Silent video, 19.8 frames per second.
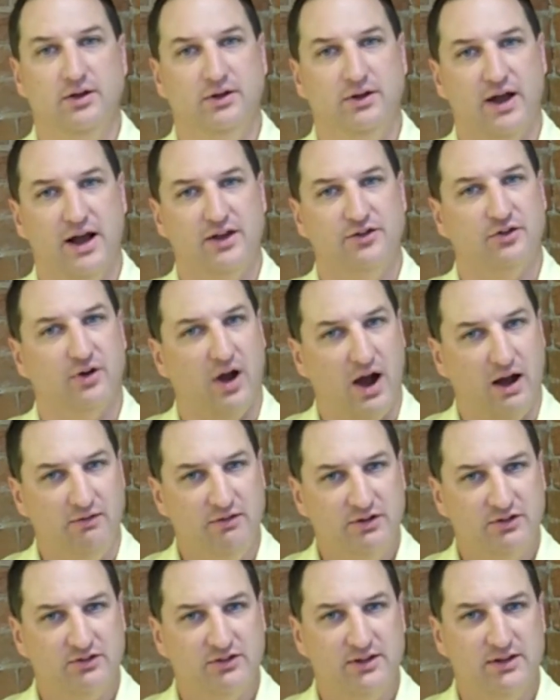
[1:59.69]
You guys are
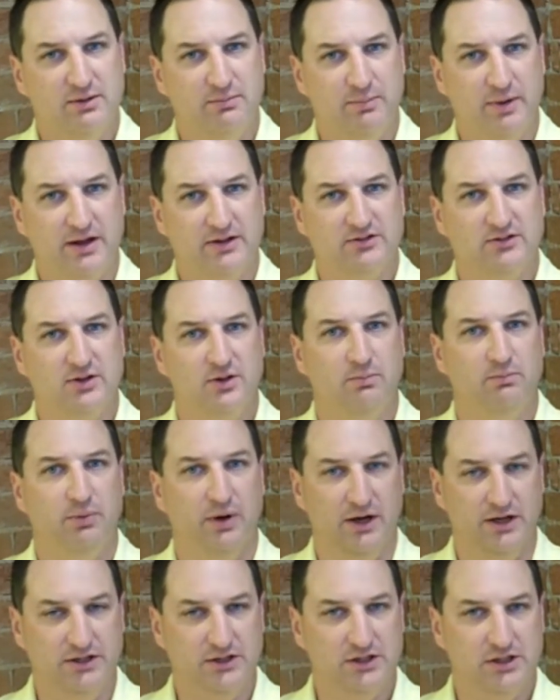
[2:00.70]
obviously the best of the
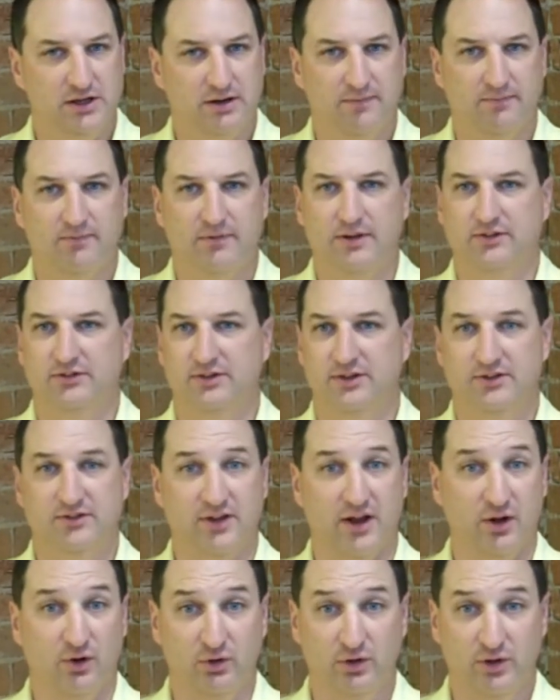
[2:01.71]
bunch, and since I